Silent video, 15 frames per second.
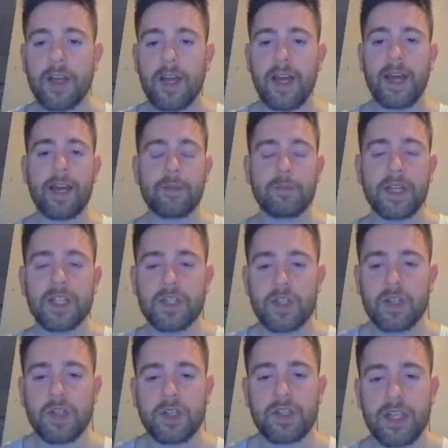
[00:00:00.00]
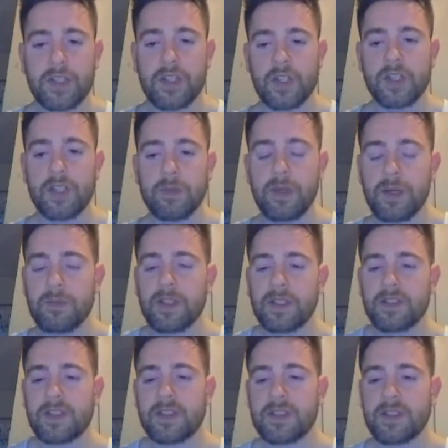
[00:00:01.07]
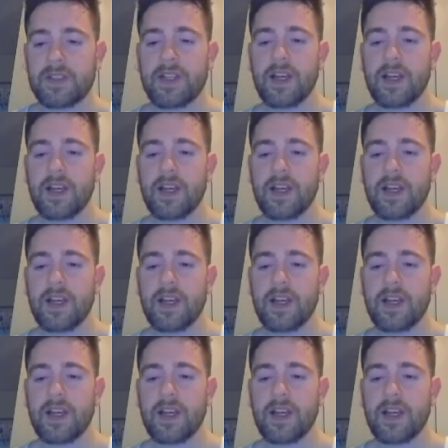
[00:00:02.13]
and make sure that your eBay business